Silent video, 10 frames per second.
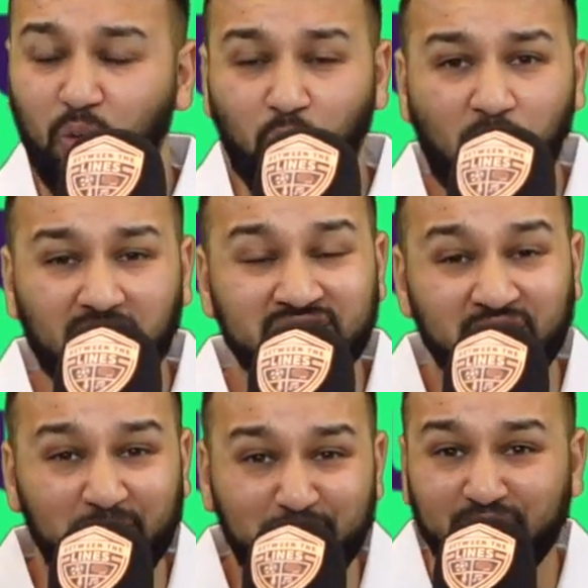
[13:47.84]
What
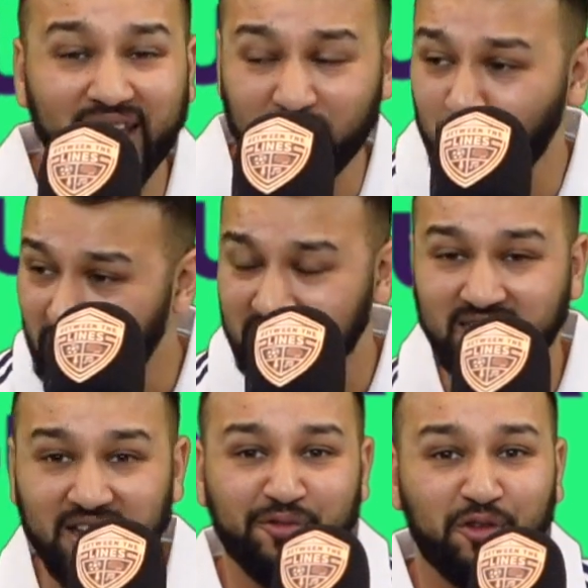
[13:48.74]
a pick. What a
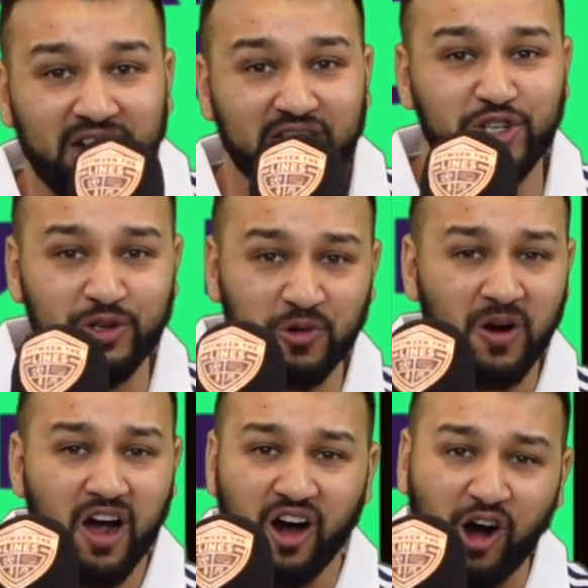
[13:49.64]
differential.
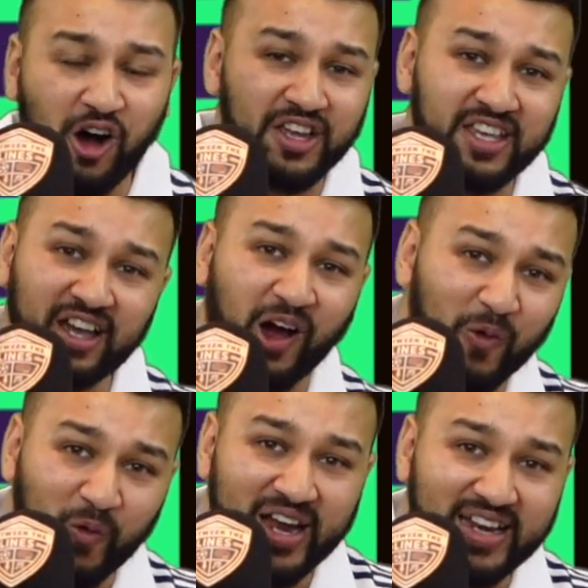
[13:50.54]
Arky, I
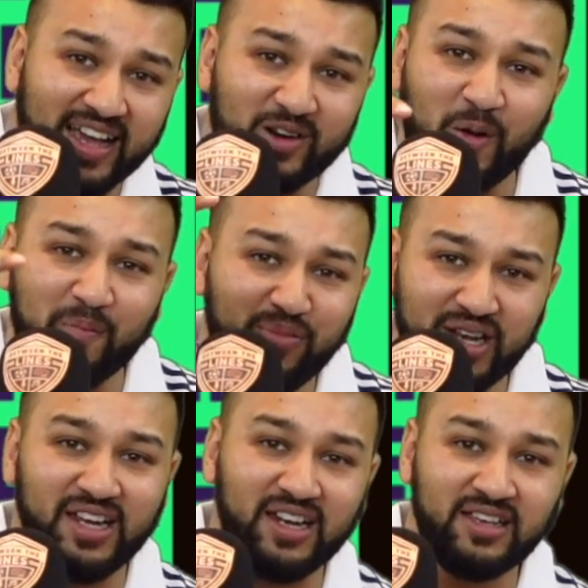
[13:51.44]
rate that
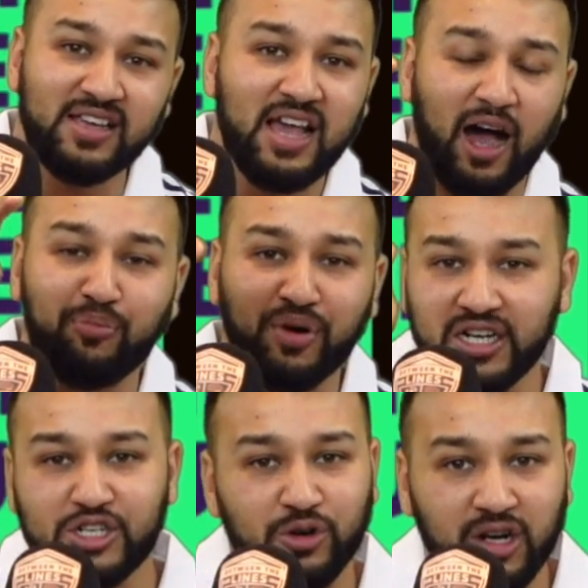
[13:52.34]
completely. I
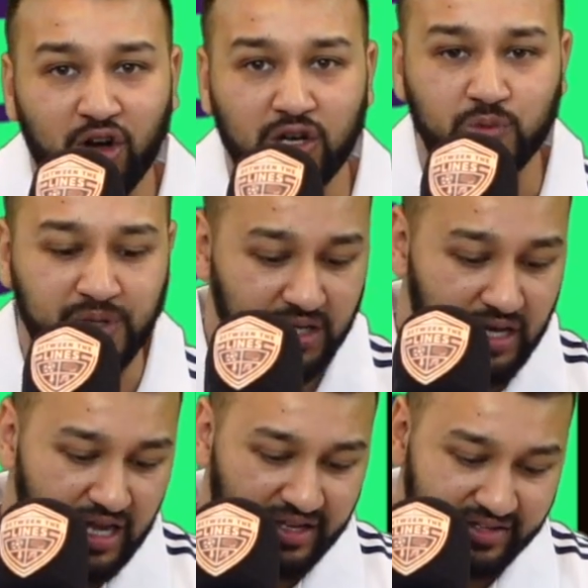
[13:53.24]
praised you on it last week.
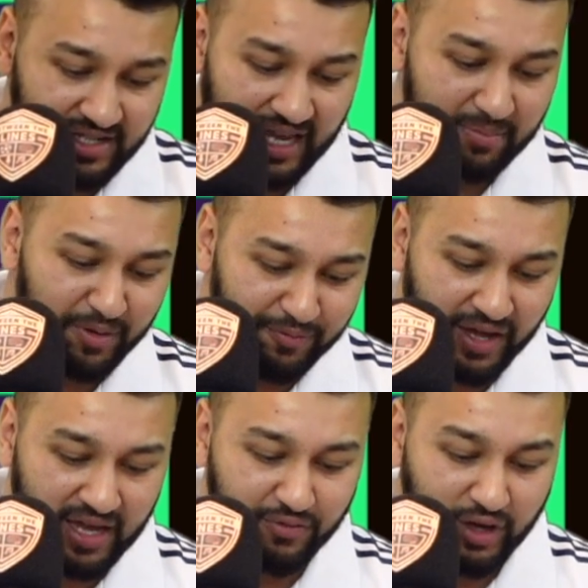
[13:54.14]
You kept the faith.